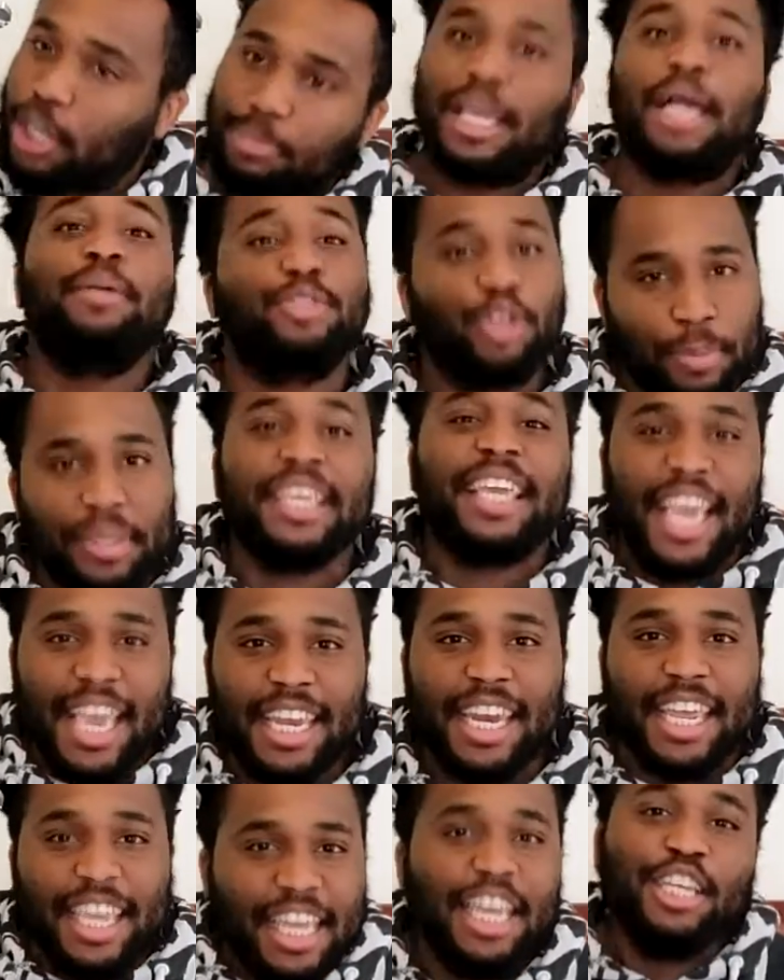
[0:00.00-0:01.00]
sometimes it'll be
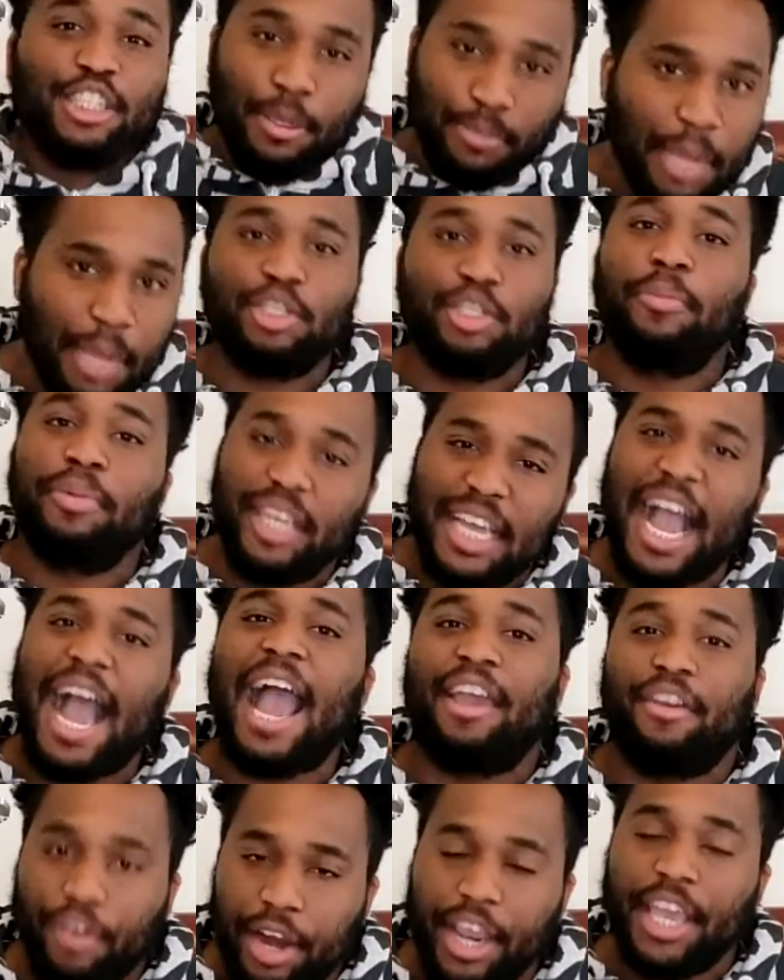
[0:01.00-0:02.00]
KD, sometimes it'll be
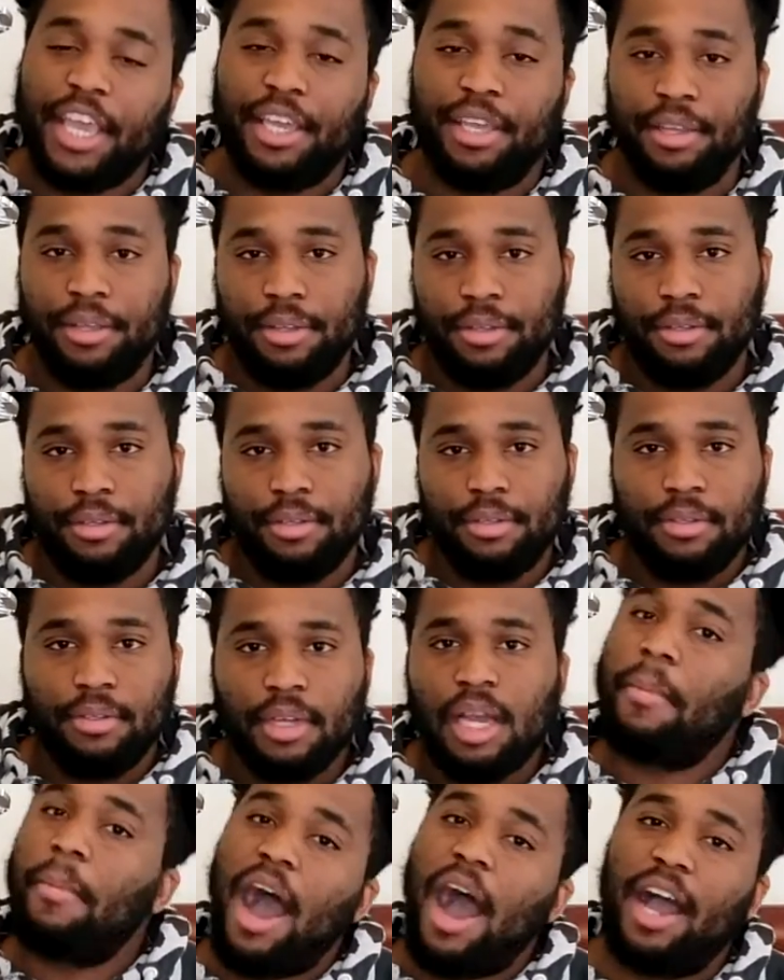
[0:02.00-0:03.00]
Kyrie.
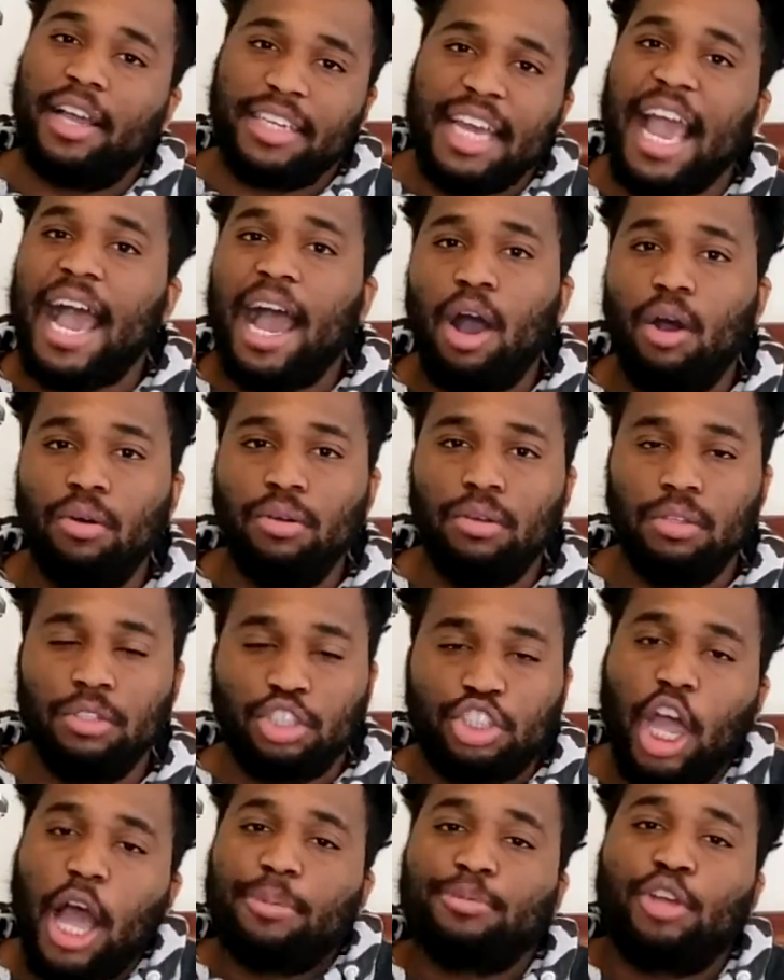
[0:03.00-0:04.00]
Come on now.
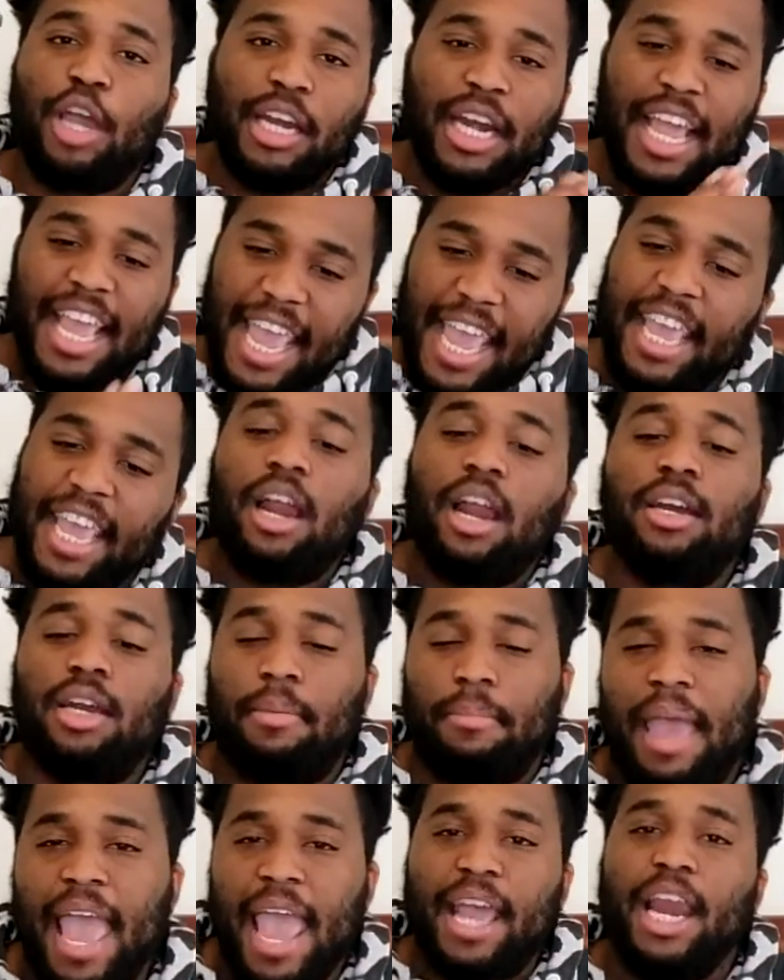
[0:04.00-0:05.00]
Stop trying to hate on
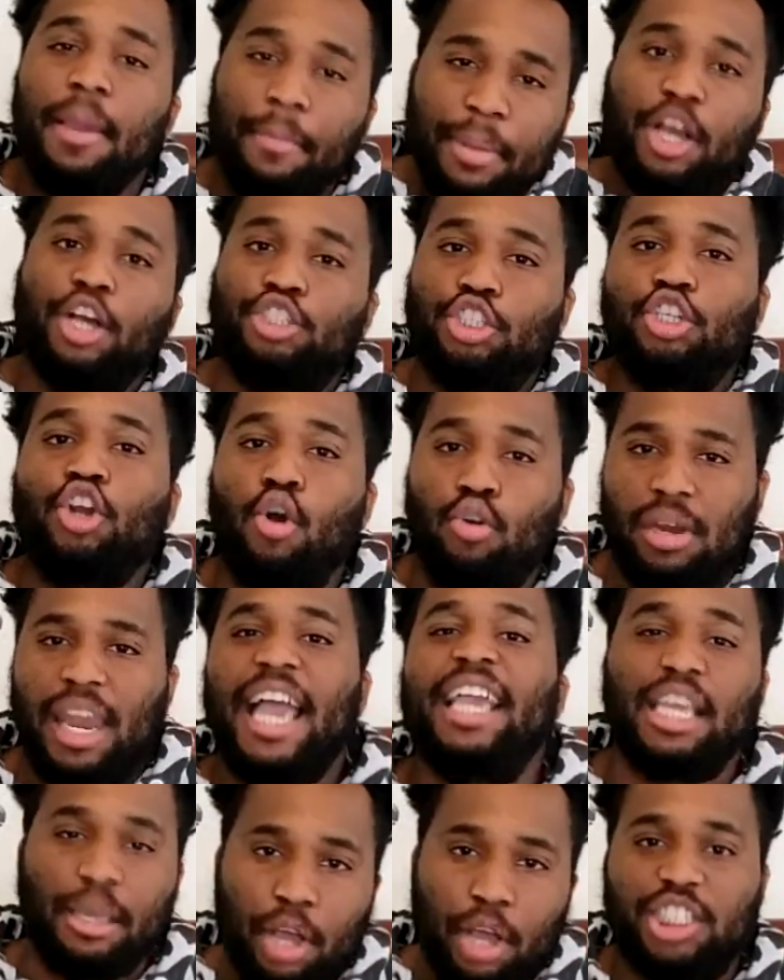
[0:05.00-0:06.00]
a man because you don't
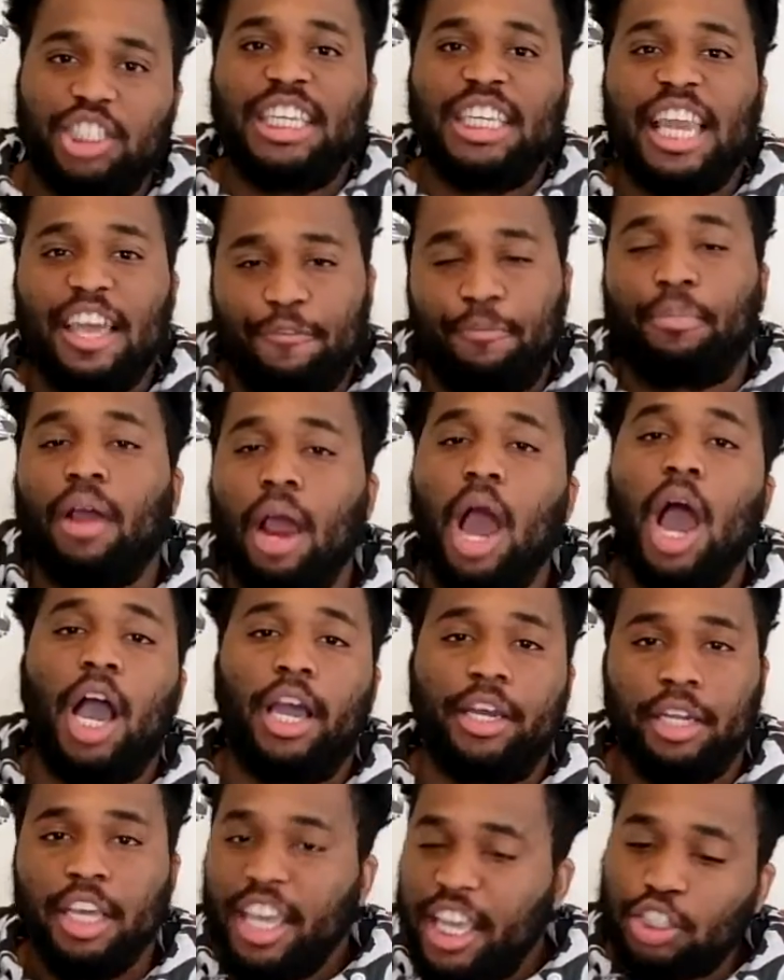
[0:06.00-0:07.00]
like him because he left
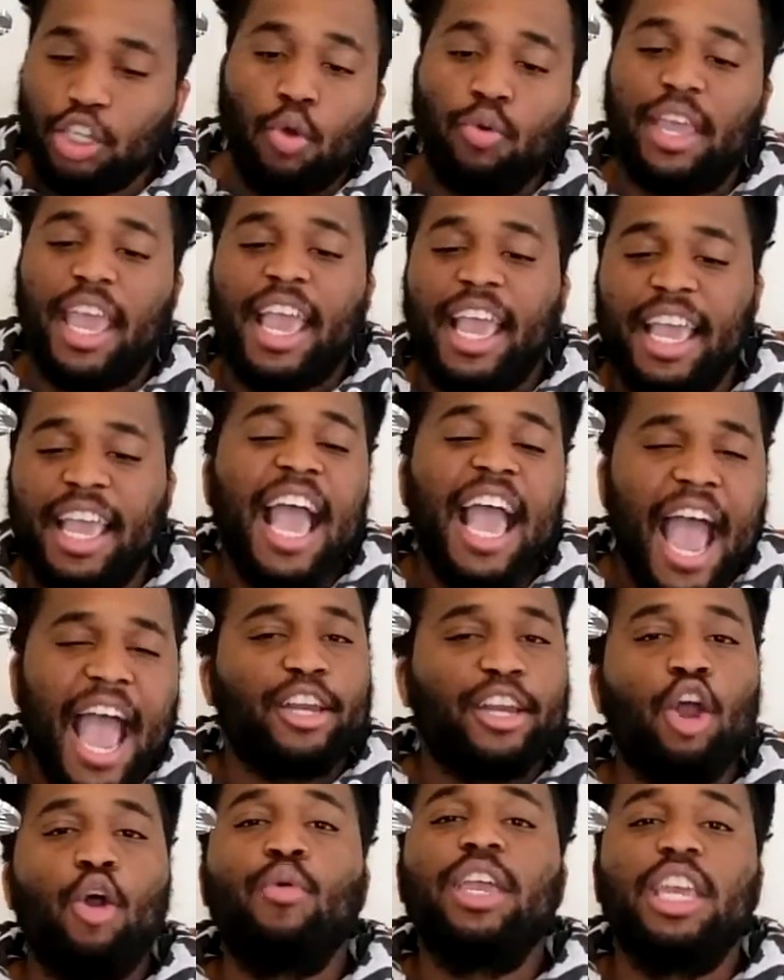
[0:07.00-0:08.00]
Bron. It's okay.
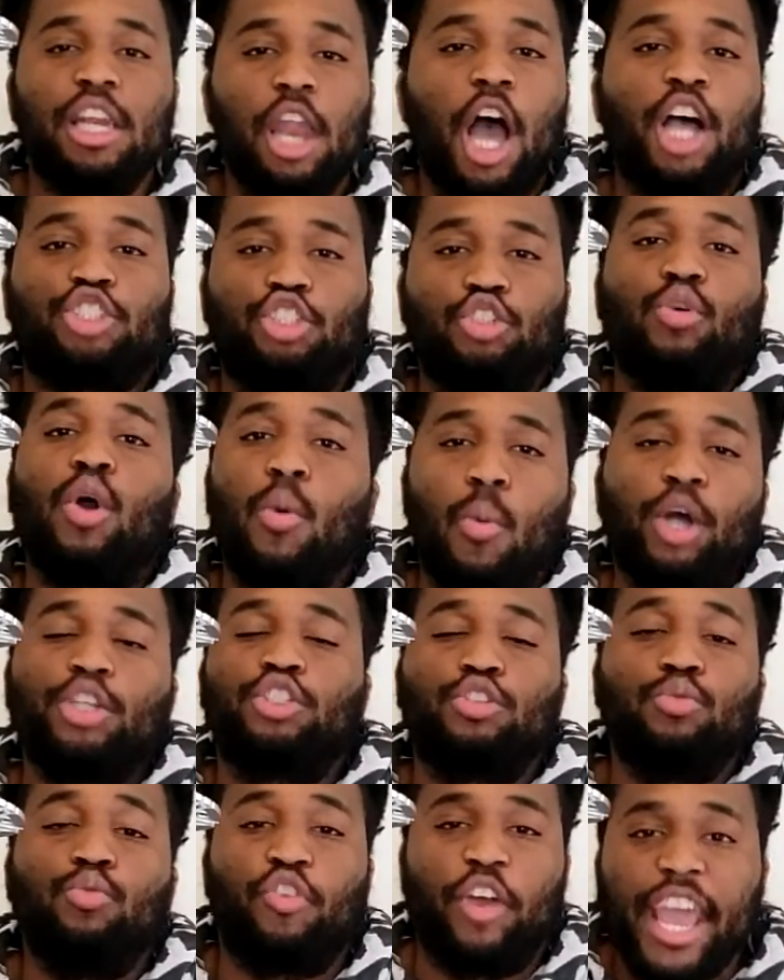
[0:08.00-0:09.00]
I know he lost you a
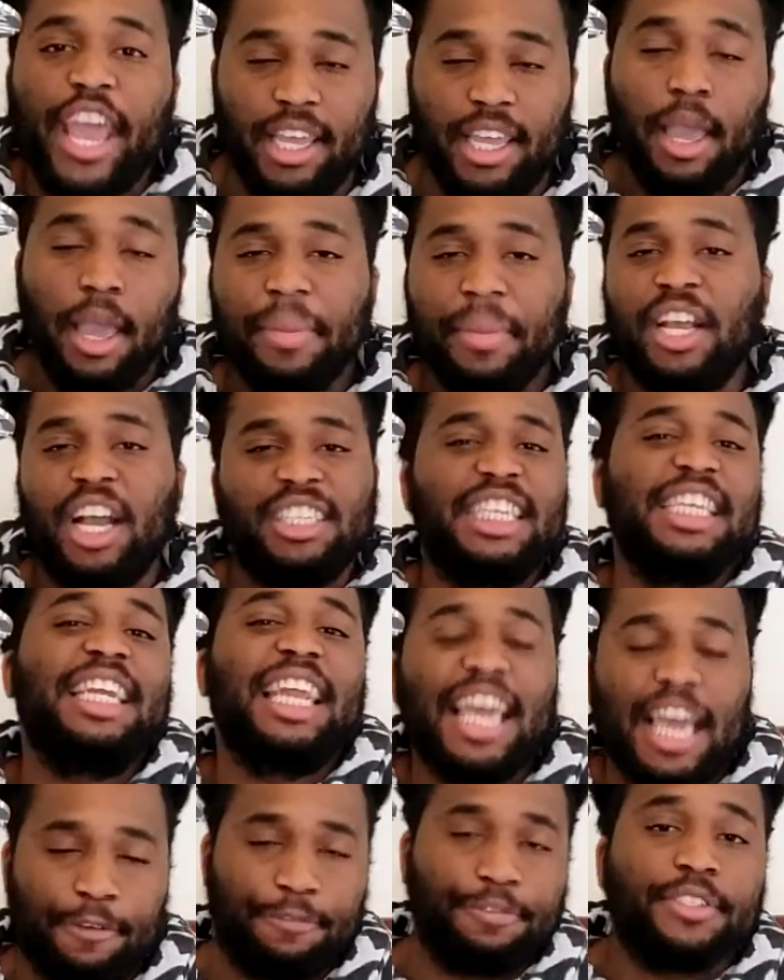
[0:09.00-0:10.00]
1-2 ring because he
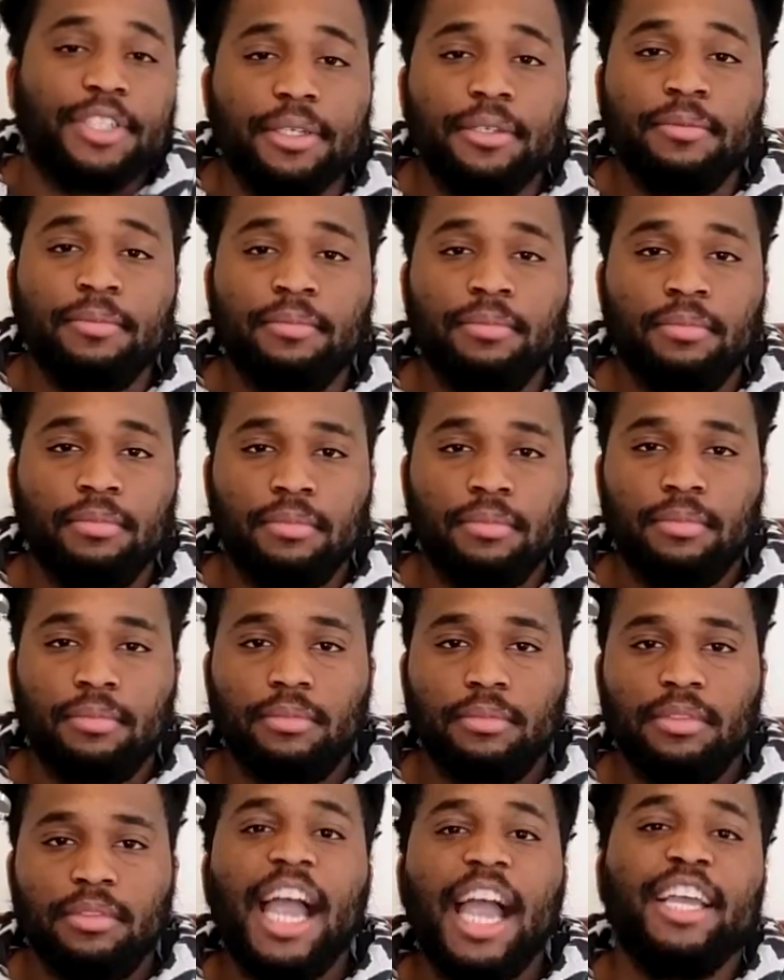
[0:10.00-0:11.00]
left.
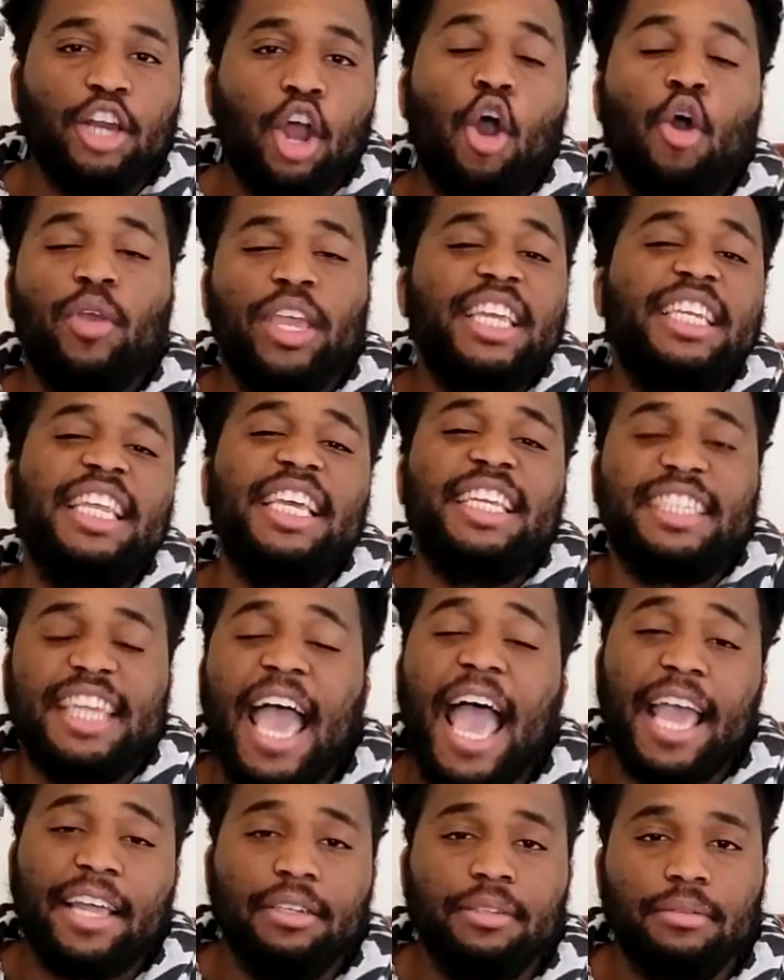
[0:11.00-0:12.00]
I know he did
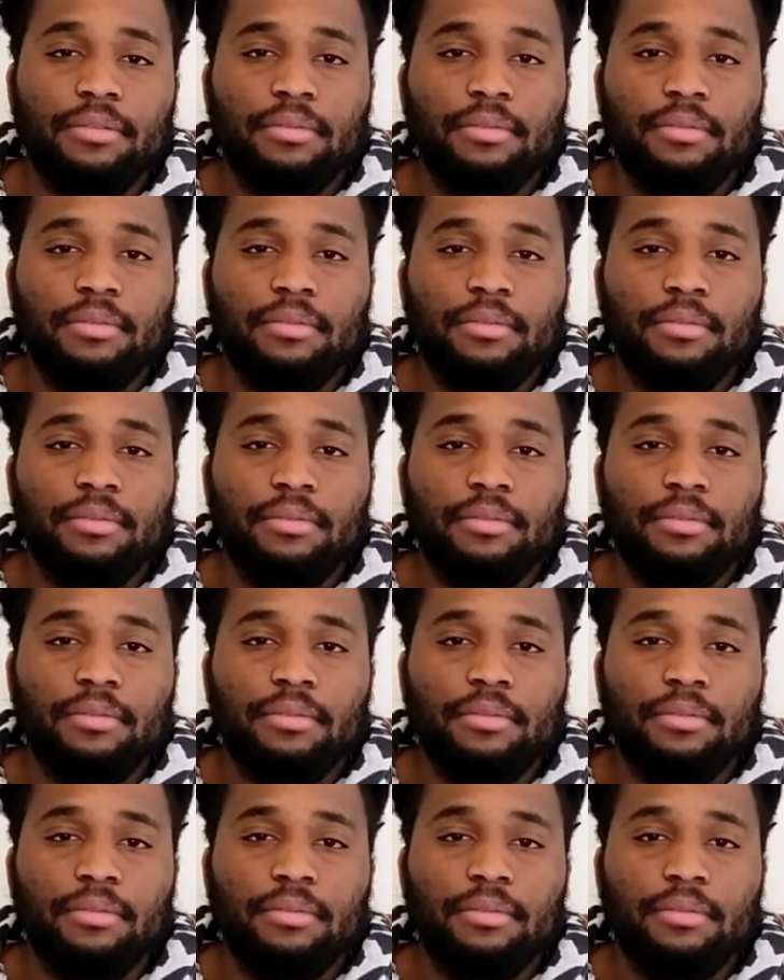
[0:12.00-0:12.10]
that.